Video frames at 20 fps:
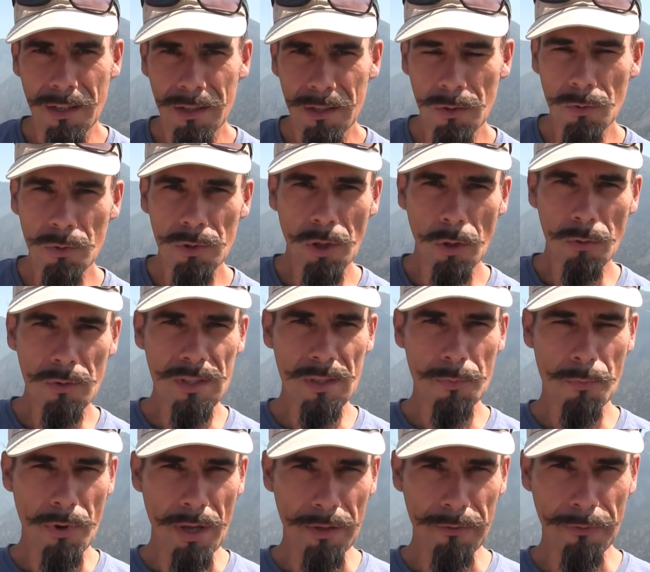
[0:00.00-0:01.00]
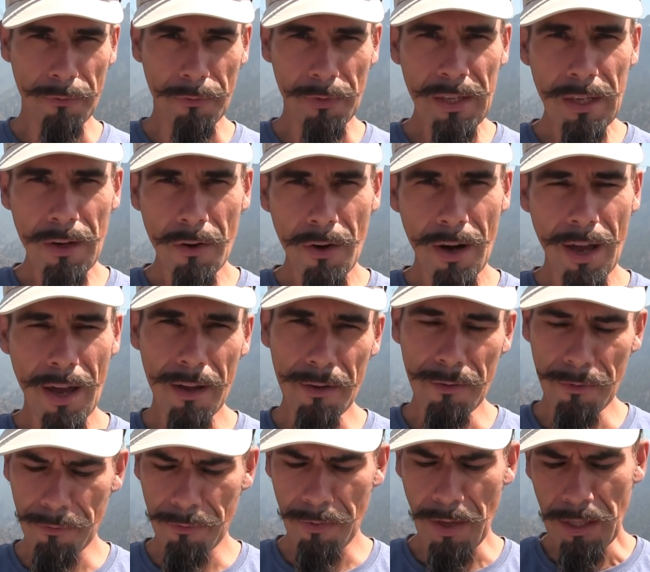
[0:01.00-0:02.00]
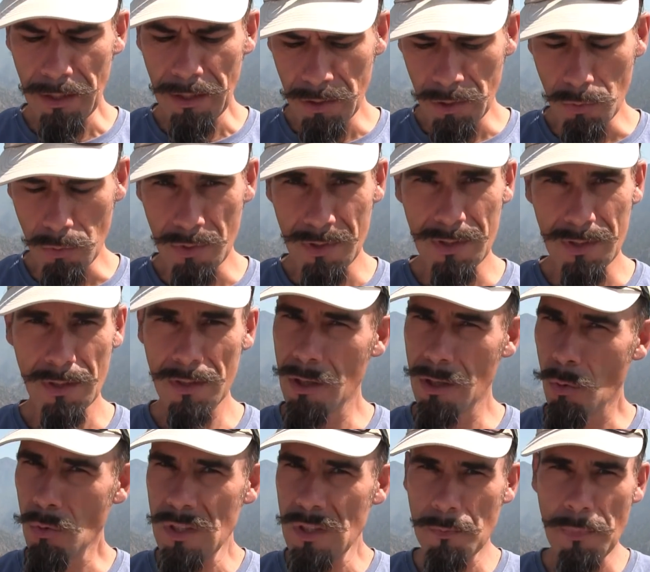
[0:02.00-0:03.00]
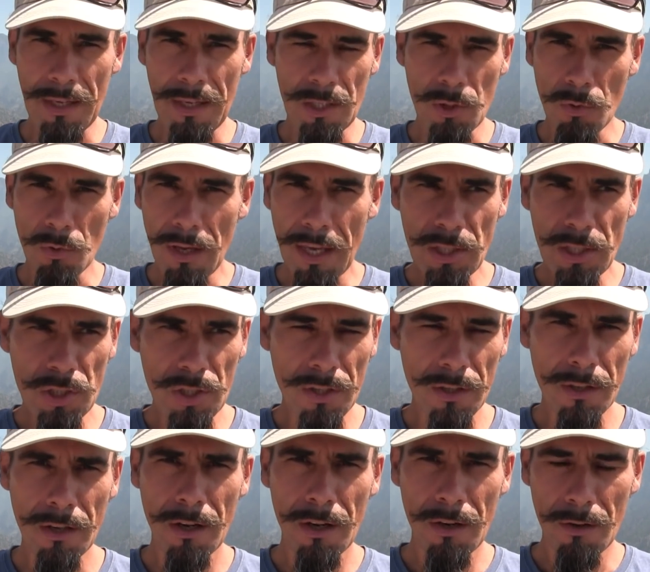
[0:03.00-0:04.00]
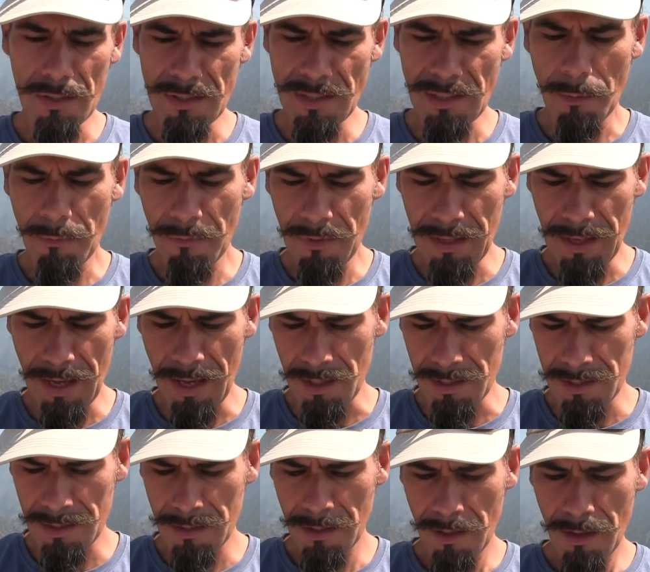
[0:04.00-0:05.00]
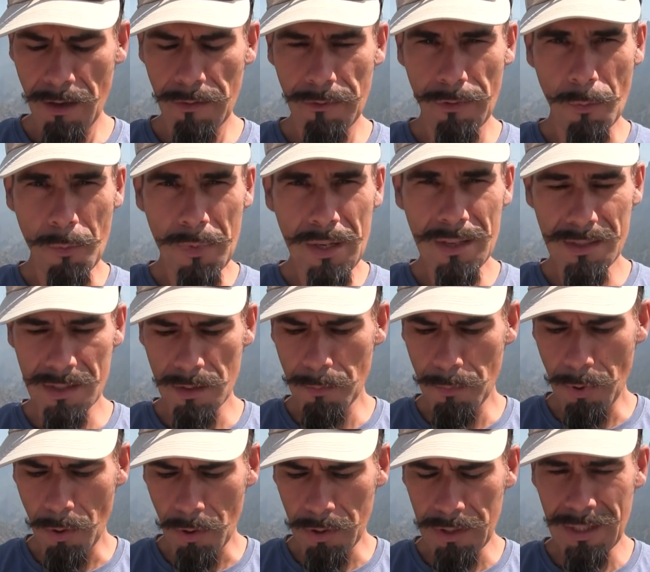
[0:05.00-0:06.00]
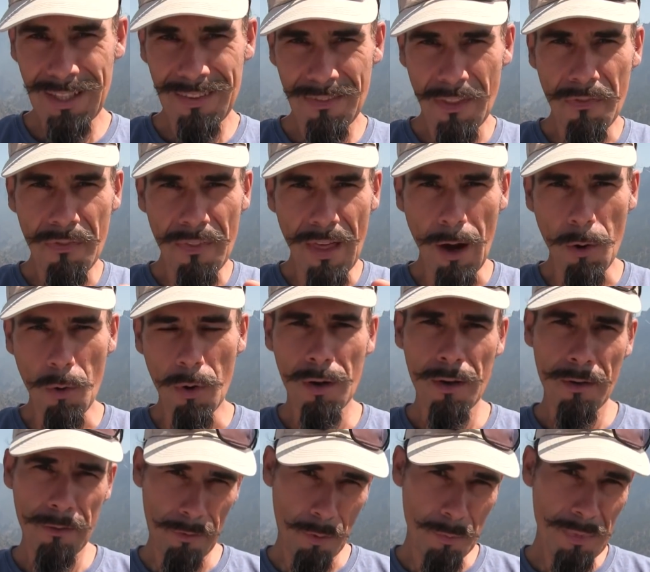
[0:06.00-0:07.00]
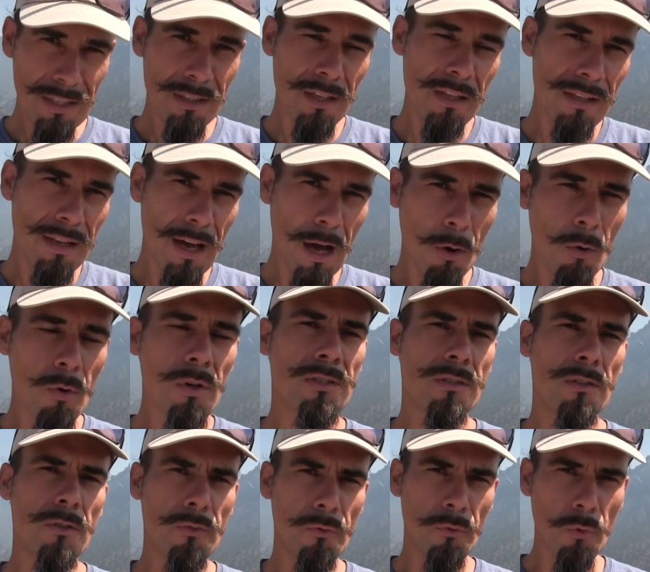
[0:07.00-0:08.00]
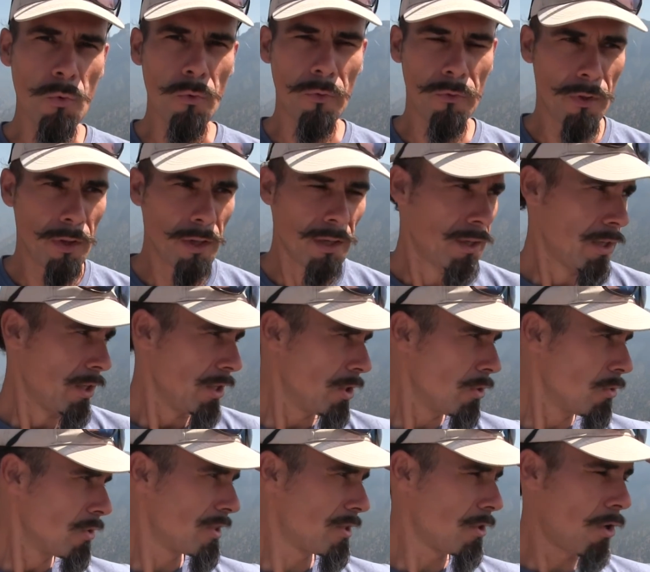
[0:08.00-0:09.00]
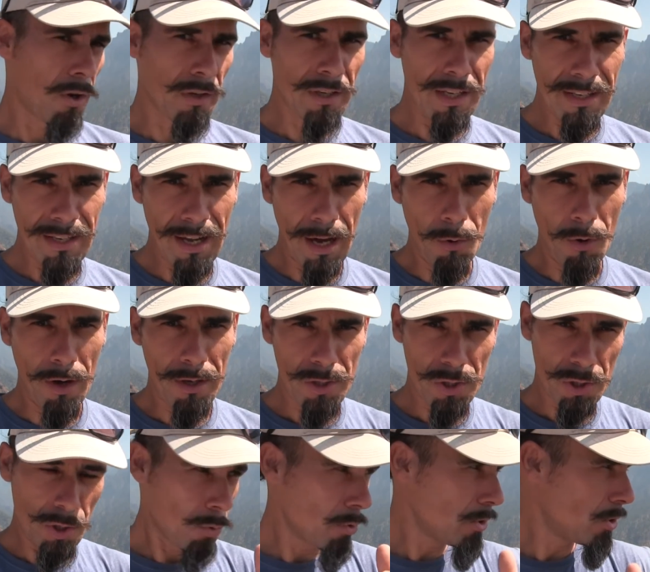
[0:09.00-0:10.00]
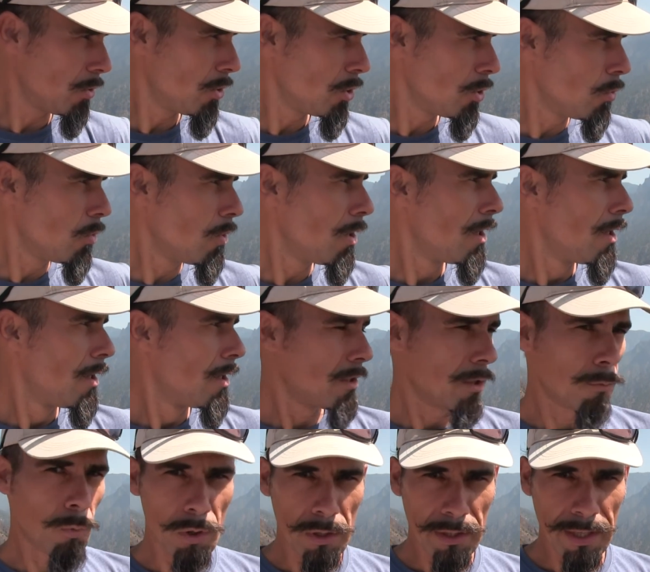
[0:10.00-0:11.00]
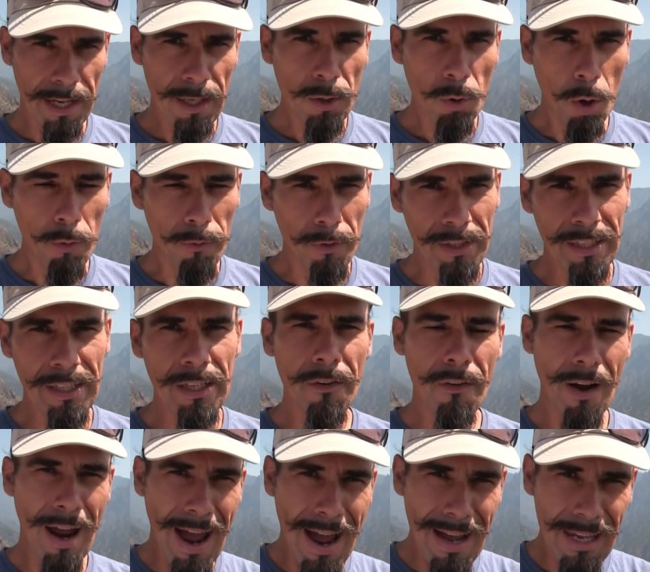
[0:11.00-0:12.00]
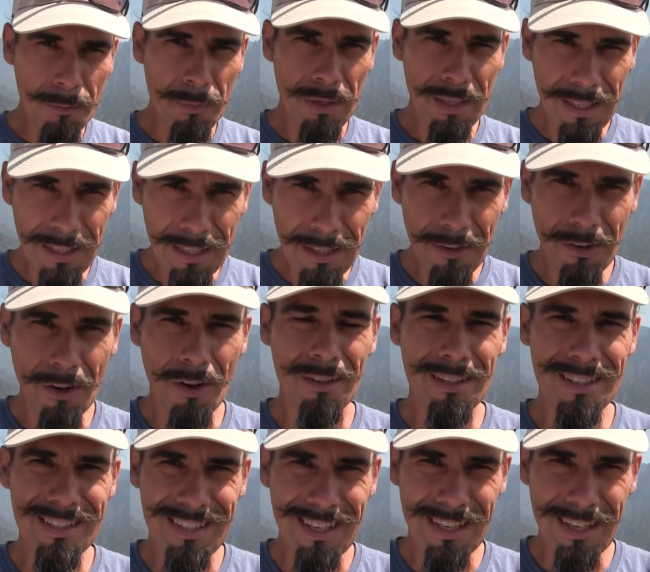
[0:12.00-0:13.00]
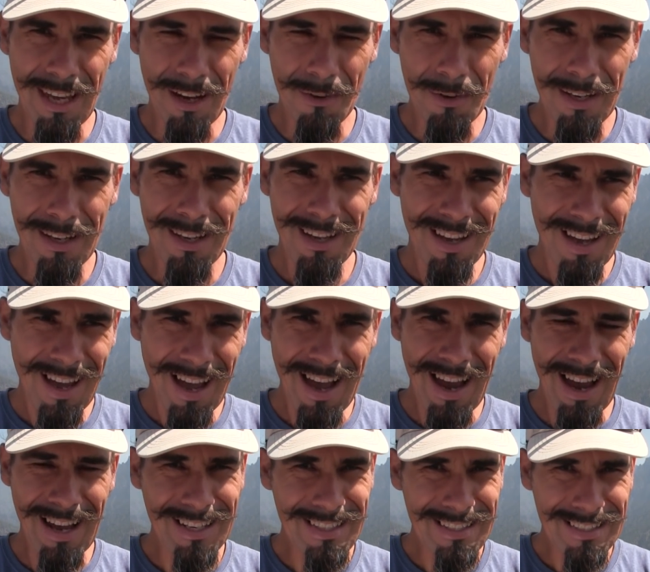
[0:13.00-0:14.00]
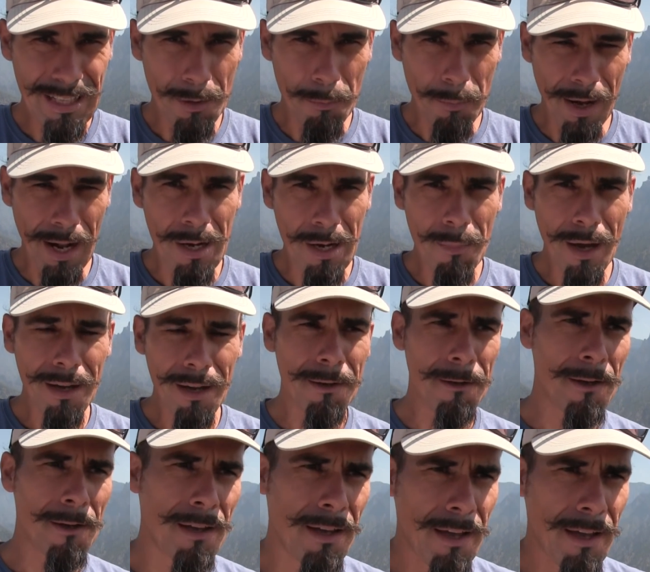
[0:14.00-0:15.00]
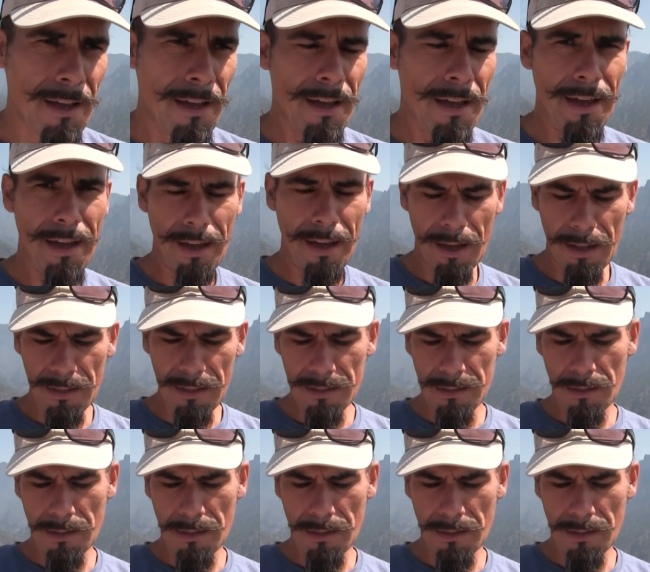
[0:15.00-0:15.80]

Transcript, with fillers: to don't spread fear and fake news, no speculation or something else. For me, it's important the now. For me, the now is the truth. You saw the now. I showed to you the volcano over here. I am here on this Canary Islands, La Palma. And